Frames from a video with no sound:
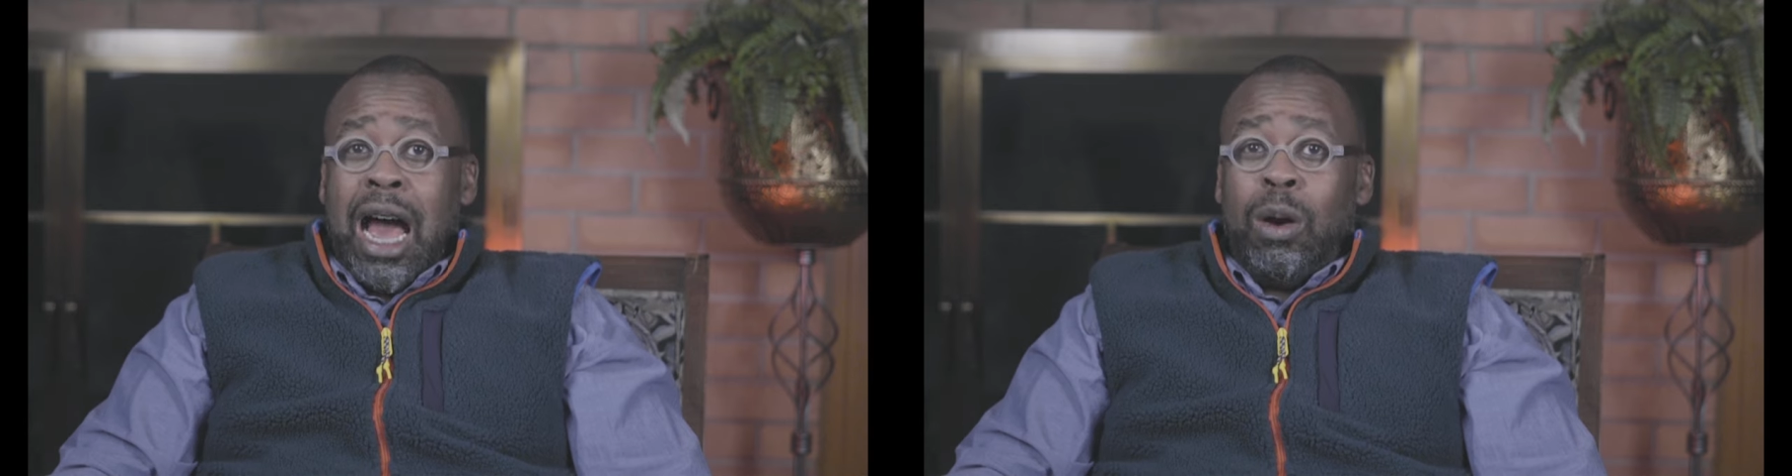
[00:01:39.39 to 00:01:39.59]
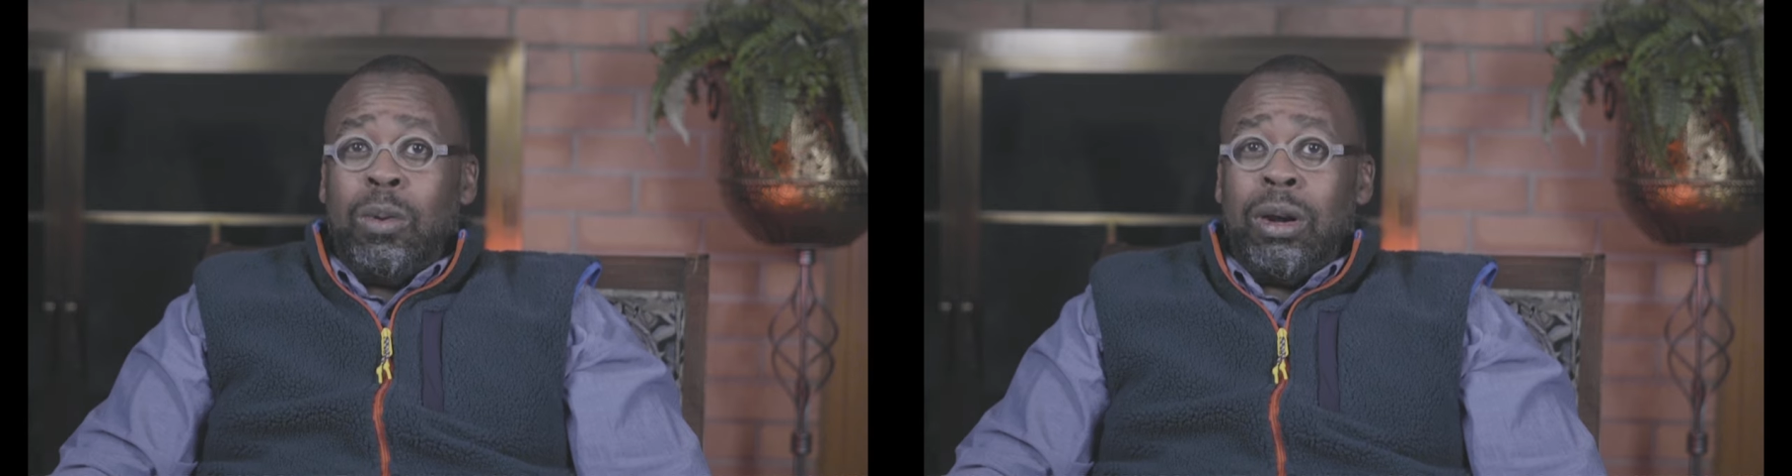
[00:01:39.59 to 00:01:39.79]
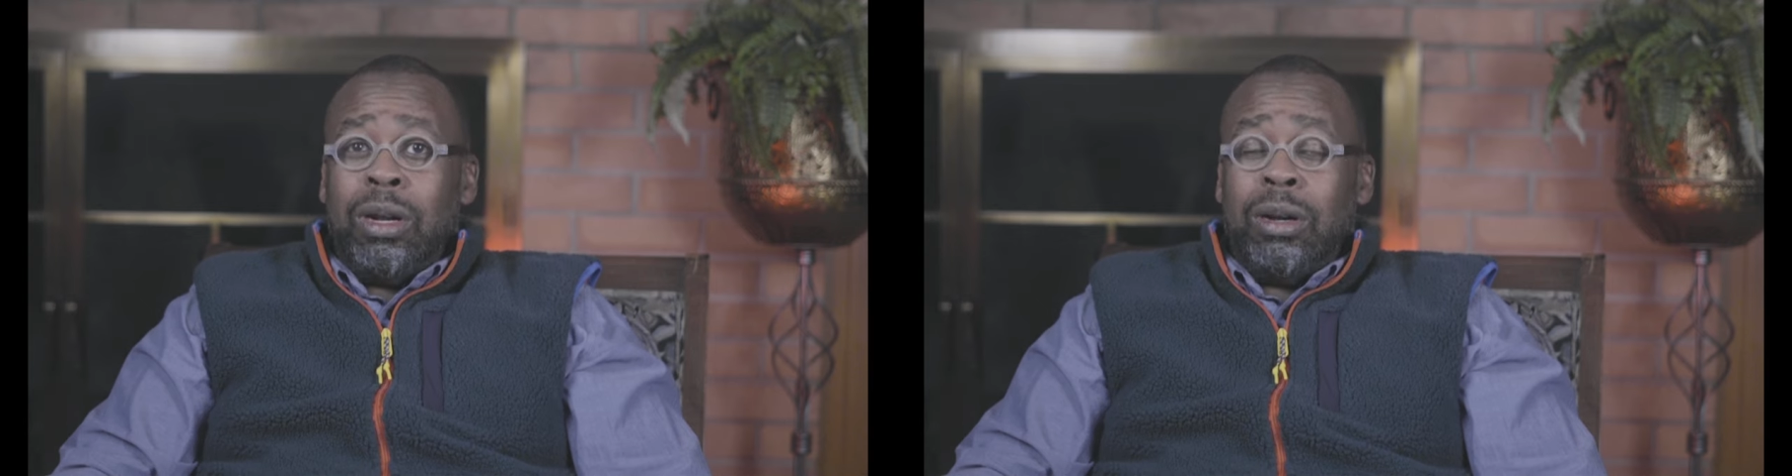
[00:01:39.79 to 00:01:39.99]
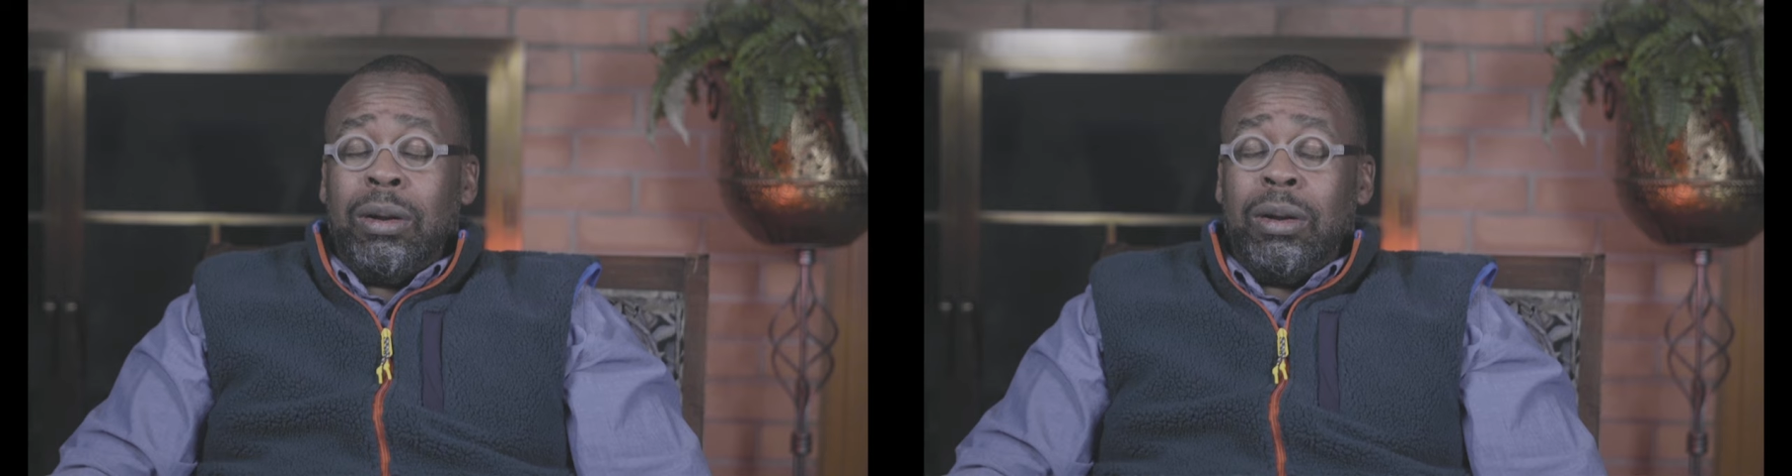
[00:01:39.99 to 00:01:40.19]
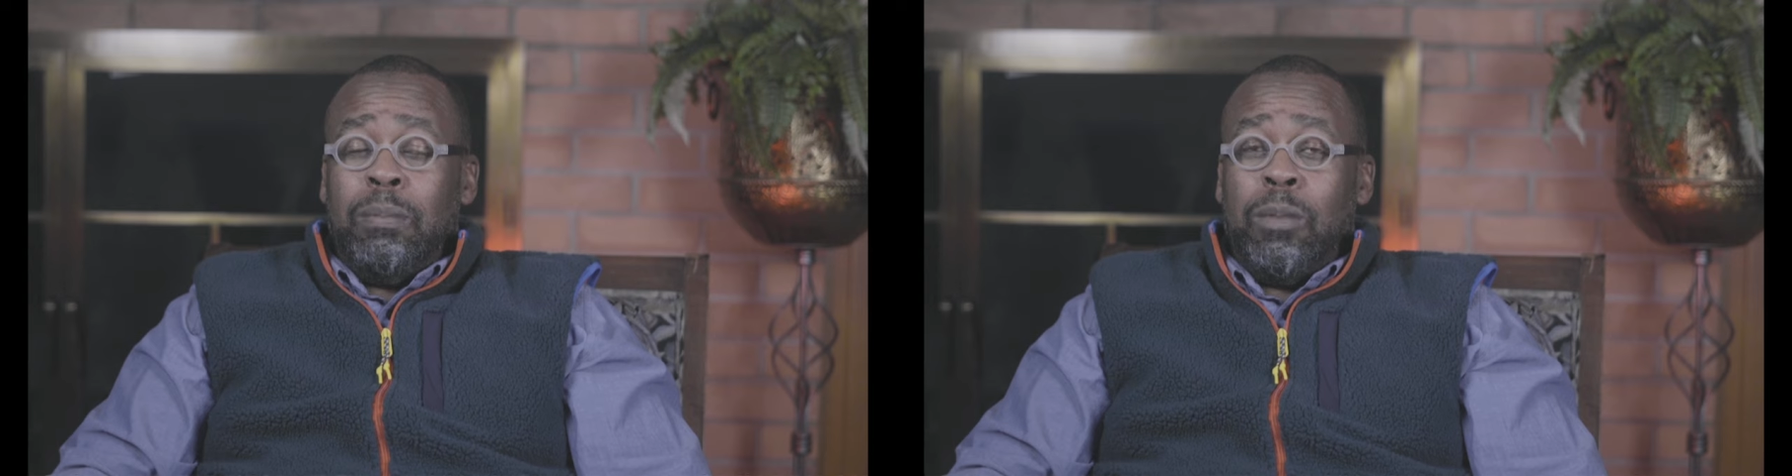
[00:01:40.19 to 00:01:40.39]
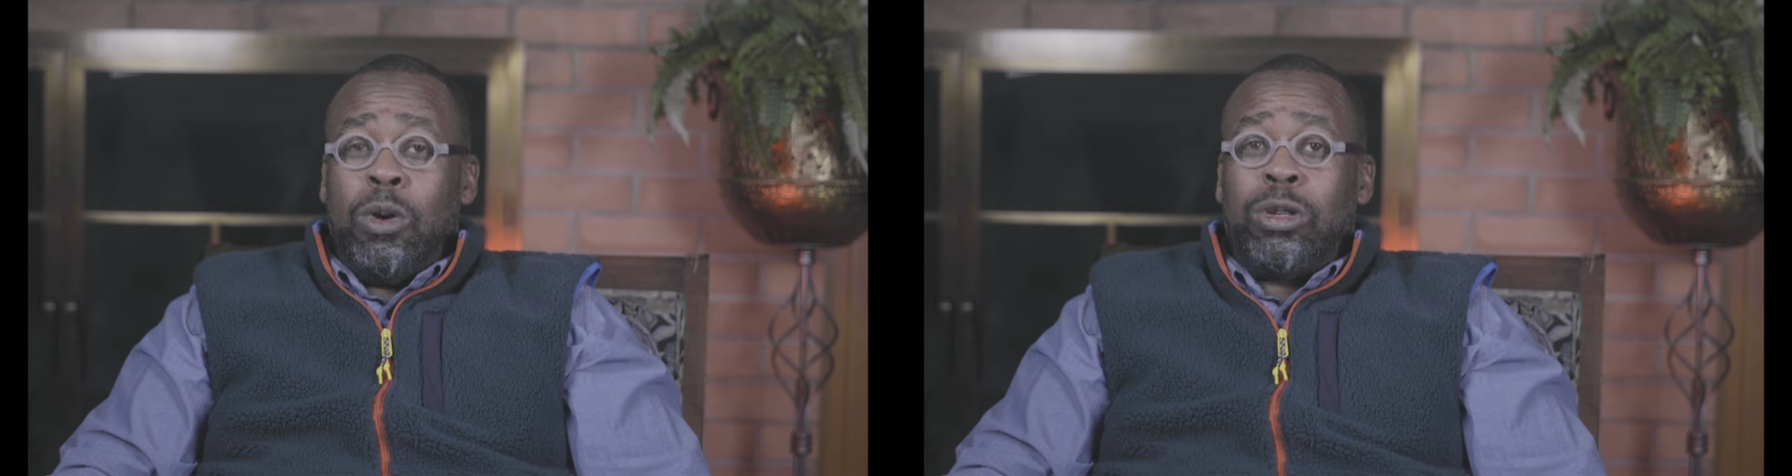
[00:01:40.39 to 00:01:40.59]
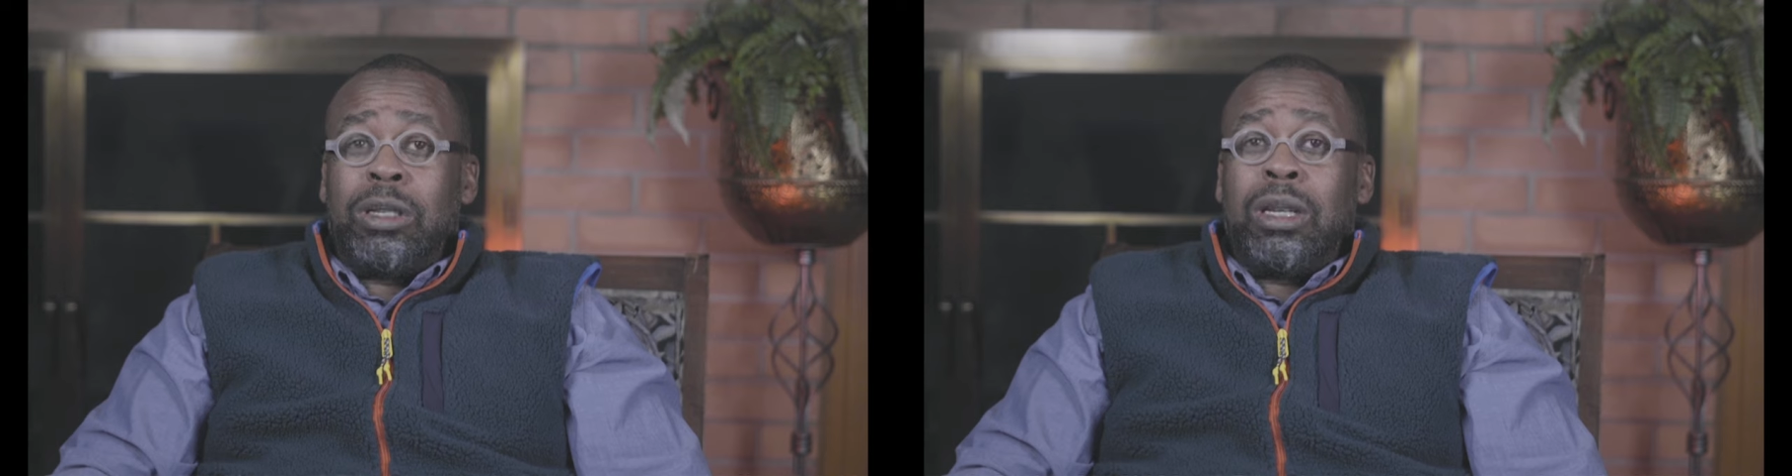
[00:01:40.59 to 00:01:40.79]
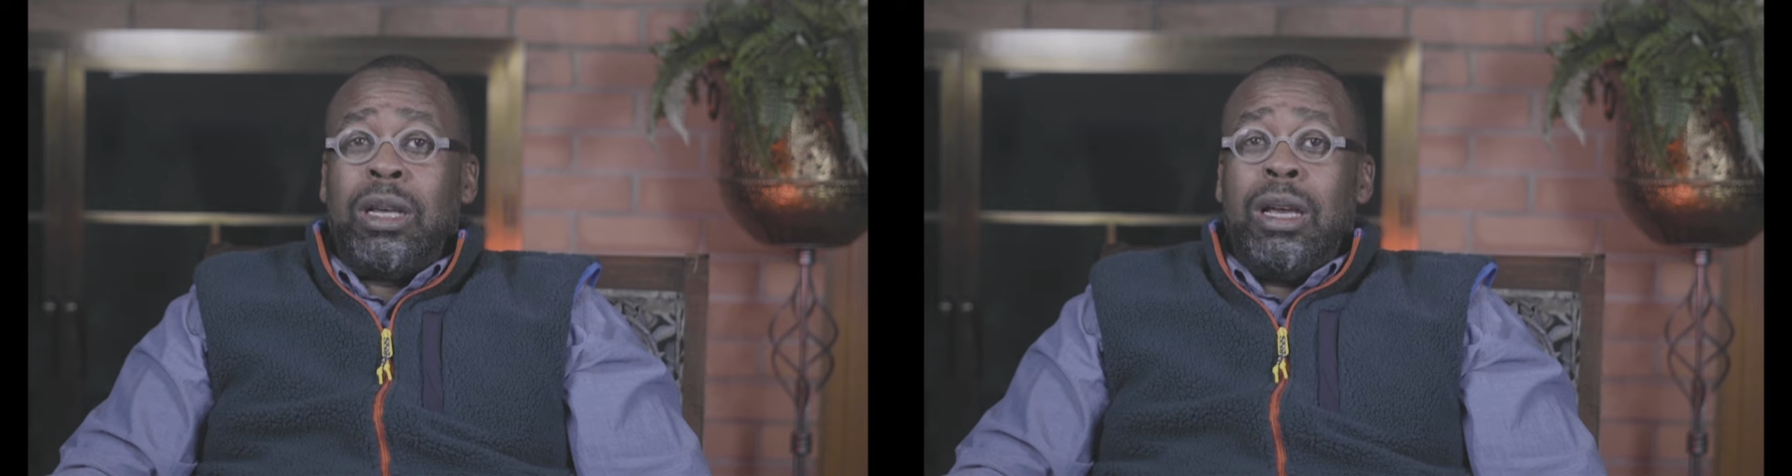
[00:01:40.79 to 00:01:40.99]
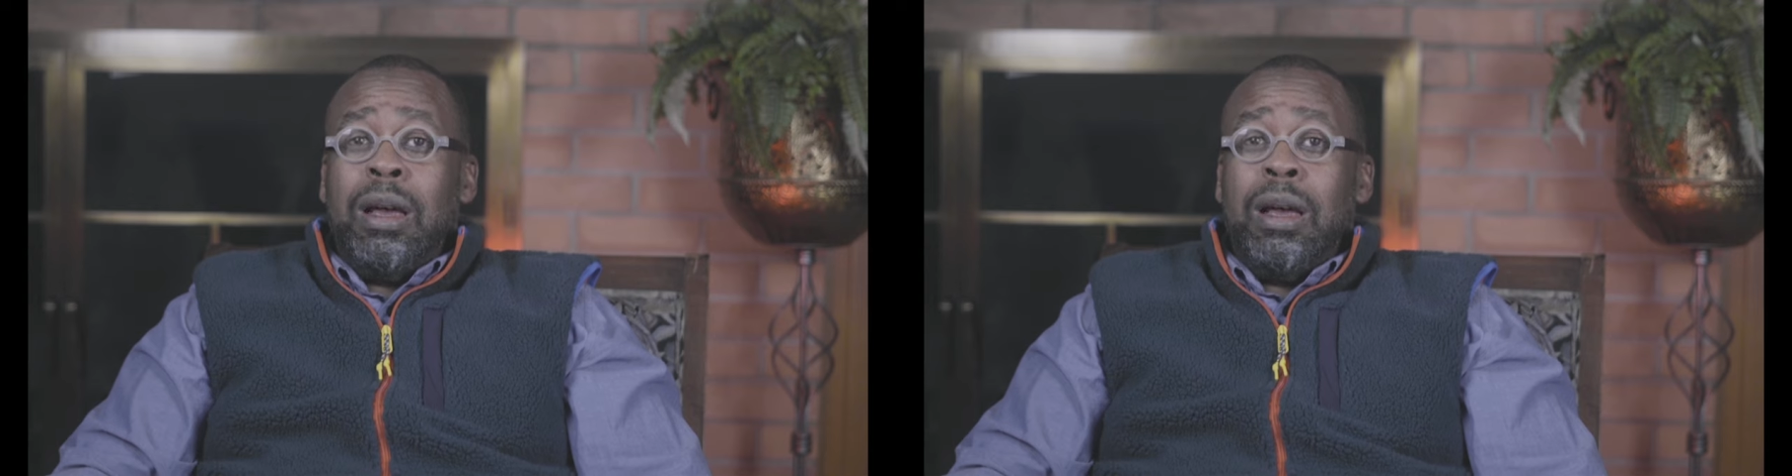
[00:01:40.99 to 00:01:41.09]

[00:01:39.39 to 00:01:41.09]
our most